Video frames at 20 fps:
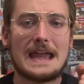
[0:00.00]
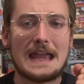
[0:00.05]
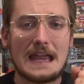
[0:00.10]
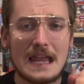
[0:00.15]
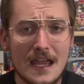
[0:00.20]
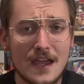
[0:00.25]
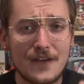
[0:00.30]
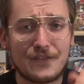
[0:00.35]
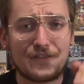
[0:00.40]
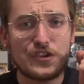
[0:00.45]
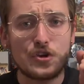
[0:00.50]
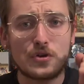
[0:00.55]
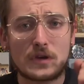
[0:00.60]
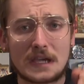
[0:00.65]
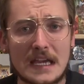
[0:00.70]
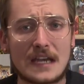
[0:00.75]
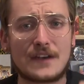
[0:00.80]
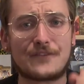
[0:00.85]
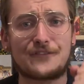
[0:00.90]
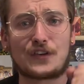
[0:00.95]
If you
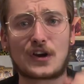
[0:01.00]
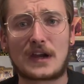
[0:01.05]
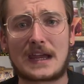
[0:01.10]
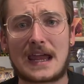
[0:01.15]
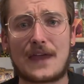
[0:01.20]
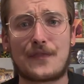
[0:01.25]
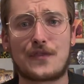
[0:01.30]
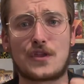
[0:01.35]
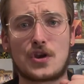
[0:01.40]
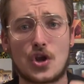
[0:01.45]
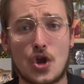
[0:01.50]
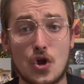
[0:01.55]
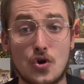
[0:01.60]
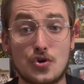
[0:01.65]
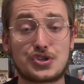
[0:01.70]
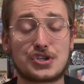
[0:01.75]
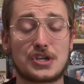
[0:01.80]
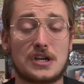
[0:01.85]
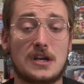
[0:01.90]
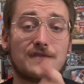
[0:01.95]
can forget the
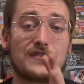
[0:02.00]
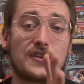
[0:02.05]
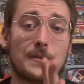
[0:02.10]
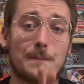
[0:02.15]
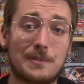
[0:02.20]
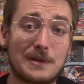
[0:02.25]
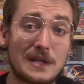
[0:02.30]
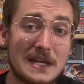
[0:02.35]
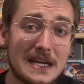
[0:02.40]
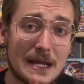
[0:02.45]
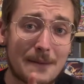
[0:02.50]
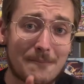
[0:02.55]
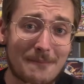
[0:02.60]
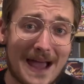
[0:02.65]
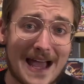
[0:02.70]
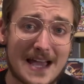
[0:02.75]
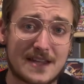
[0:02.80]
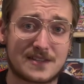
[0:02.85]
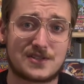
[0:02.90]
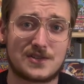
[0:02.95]
notion of completing
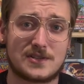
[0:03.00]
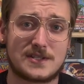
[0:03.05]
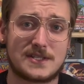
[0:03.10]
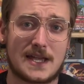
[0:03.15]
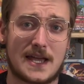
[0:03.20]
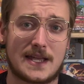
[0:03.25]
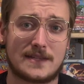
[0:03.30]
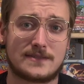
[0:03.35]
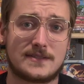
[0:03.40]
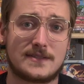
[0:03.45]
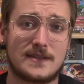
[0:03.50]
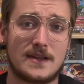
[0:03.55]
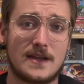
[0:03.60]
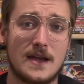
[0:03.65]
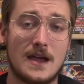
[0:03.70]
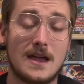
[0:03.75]
master sets,